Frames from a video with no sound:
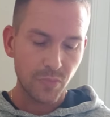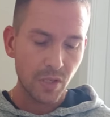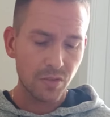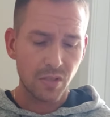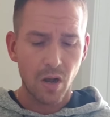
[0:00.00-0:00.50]

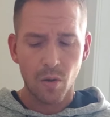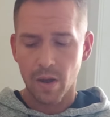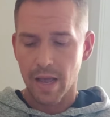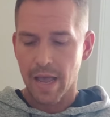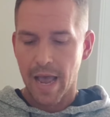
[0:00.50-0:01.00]
So
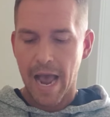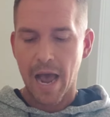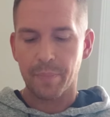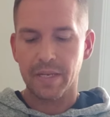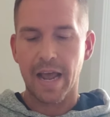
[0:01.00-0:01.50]

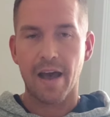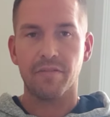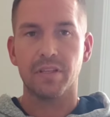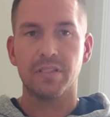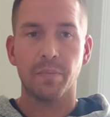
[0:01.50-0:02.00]
happy to have
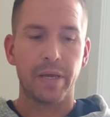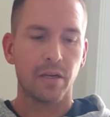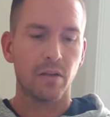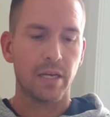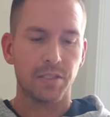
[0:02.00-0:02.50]
this in my
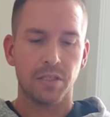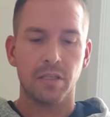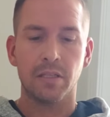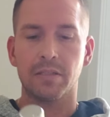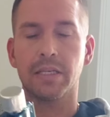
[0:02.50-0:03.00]
collection.
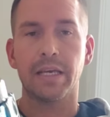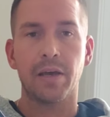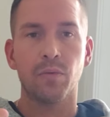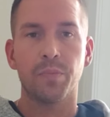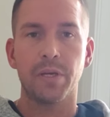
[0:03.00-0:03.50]
This
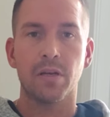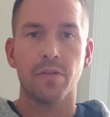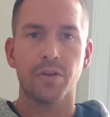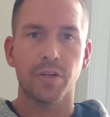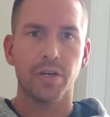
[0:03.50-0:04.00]
again will be
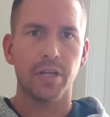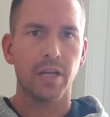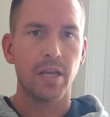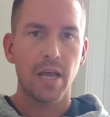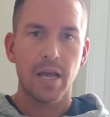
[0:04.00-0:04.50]
another good
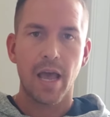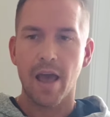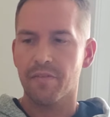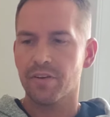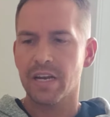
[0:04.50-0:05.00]

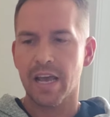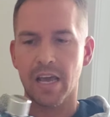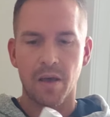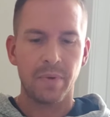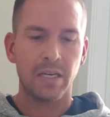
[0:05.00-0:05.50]

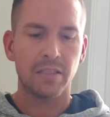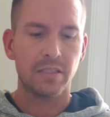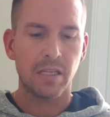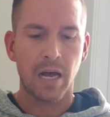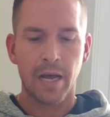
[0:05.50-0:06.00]
everyday. I mean, it's
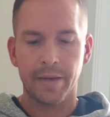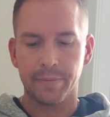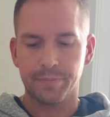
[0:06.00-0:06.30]
not,